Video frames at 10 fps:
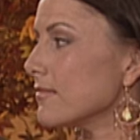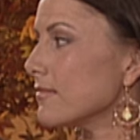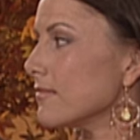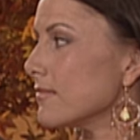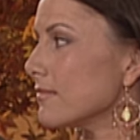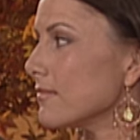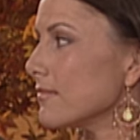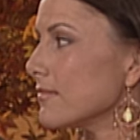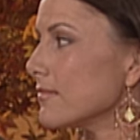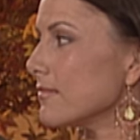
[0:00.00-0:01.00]

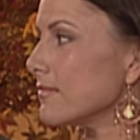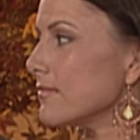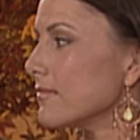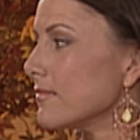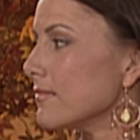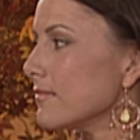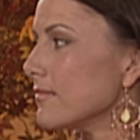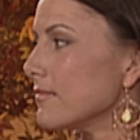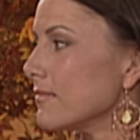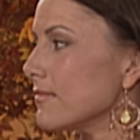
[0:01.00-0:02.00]

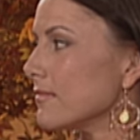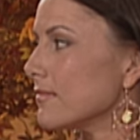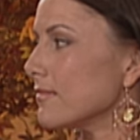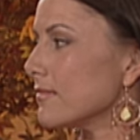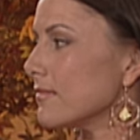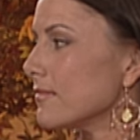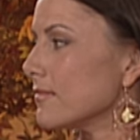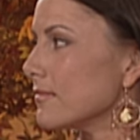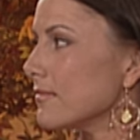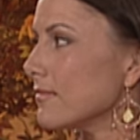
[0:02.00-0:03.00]

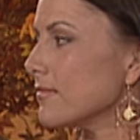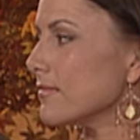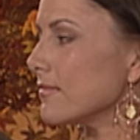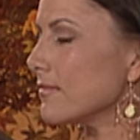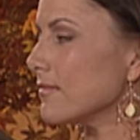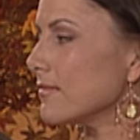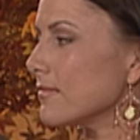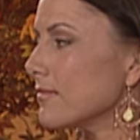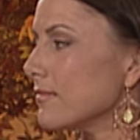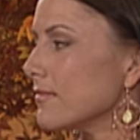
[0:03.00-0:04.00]

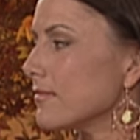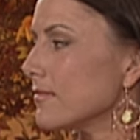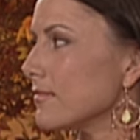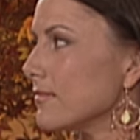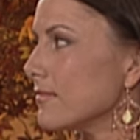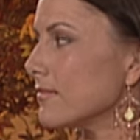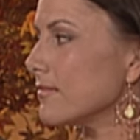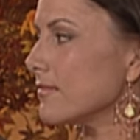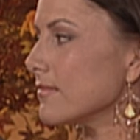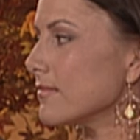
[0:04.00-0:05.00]

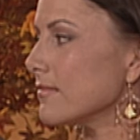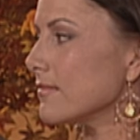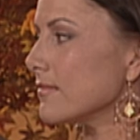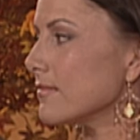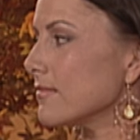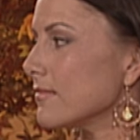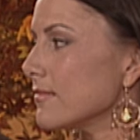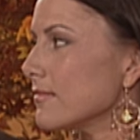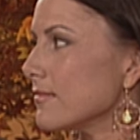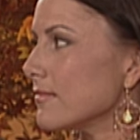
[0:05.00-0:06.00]

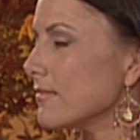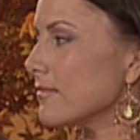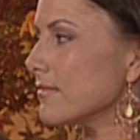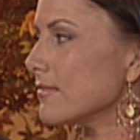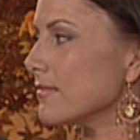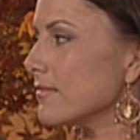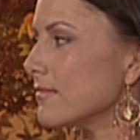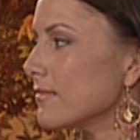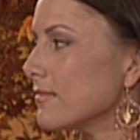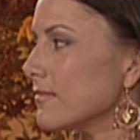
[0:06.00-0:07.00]

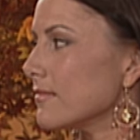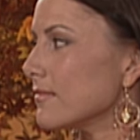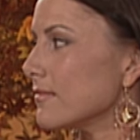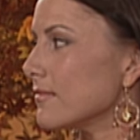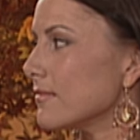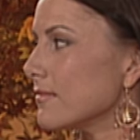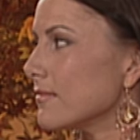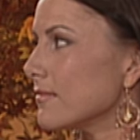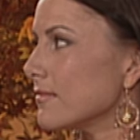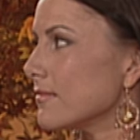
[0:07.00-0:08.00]
(not speaking)